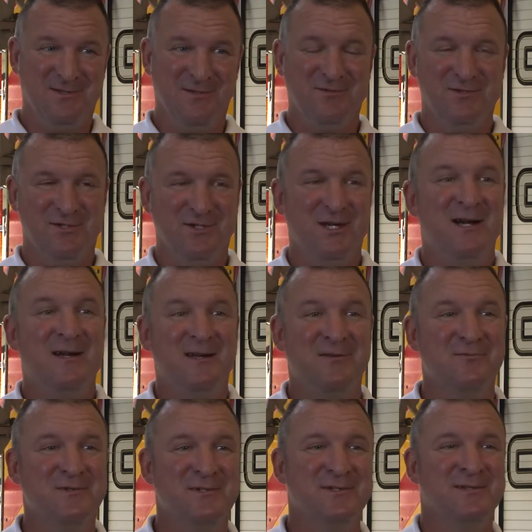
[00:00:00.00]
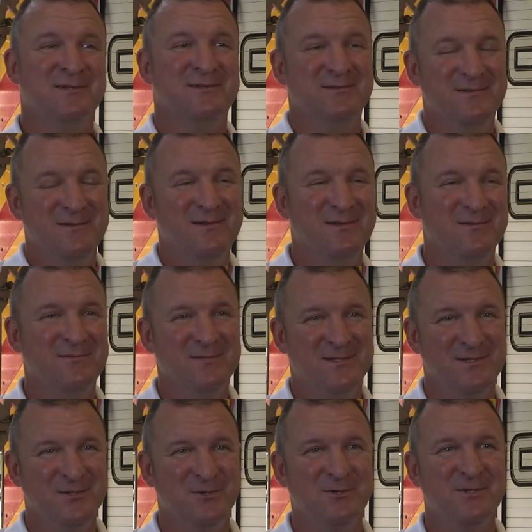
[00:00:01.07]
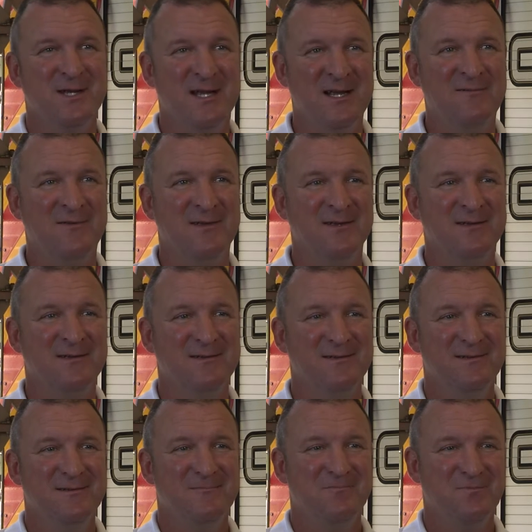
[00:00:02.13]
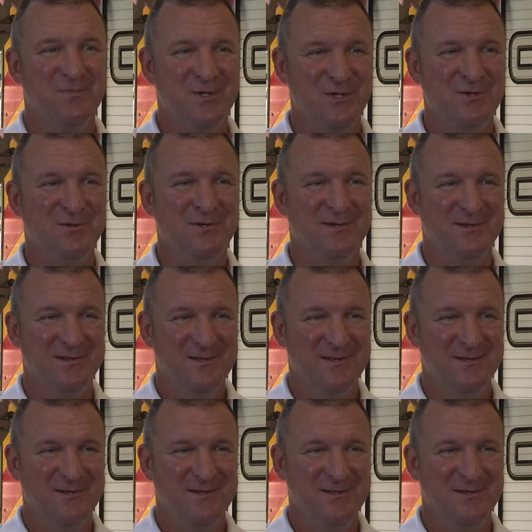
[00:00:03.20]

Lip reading: It was giant. It was an old Navy unit.